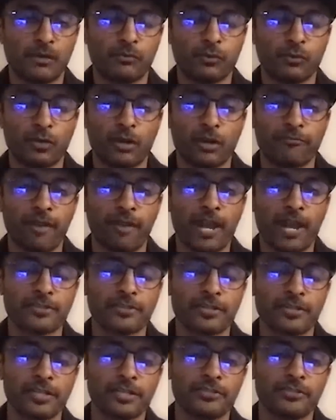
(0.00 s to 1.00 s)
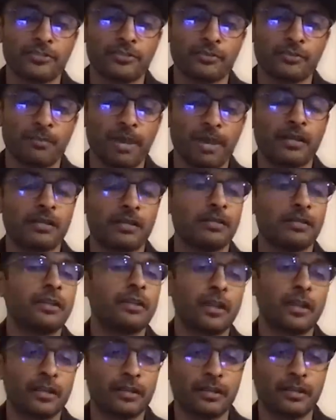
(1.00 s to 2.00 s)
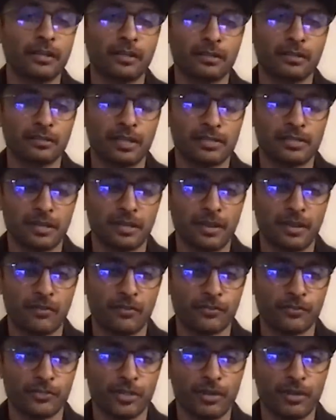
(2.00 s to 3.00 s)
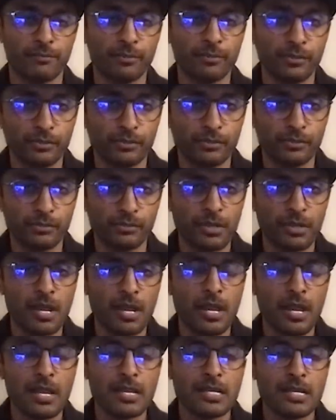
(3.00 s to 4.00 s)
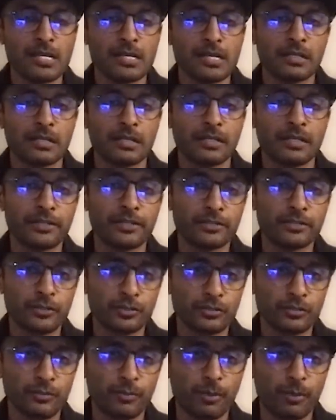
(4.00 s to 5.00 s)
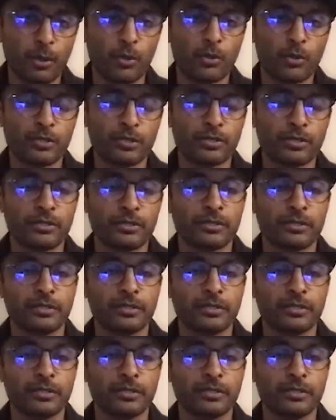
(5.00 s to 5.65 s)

for our factories to make a container, let's say of a shampoo, get it to the port